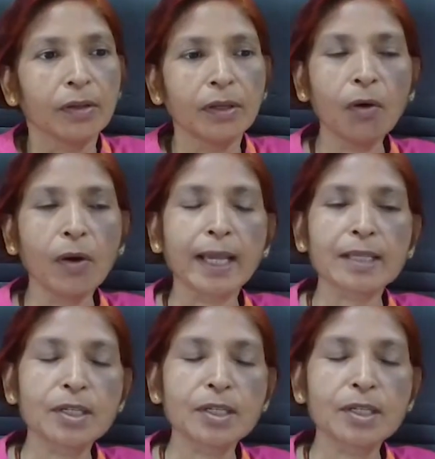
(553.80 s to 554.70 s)
Now
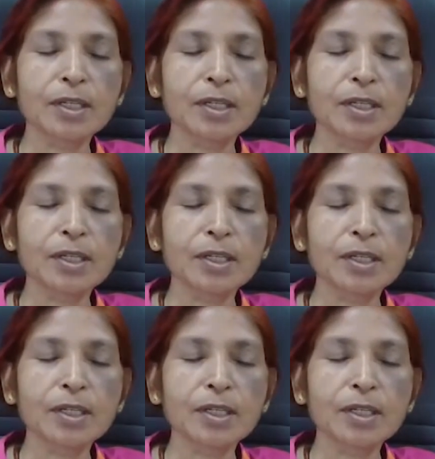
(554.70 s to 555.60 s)
externality may
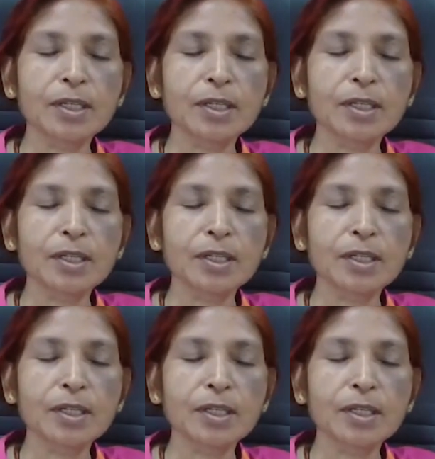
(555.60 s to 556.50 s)
be negative,
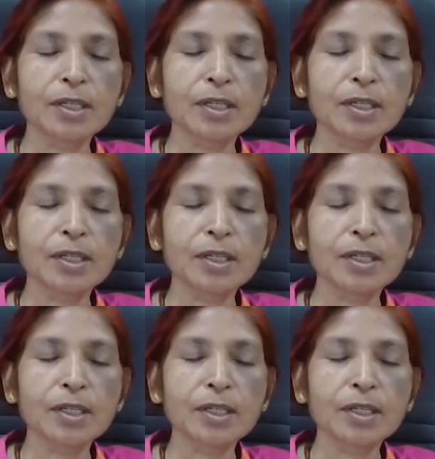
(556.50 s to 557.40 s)
may be
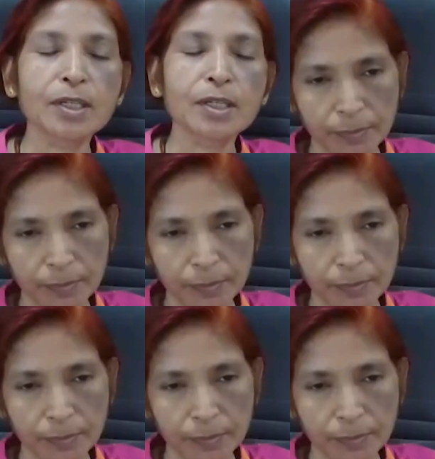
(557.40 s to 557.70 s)
positive.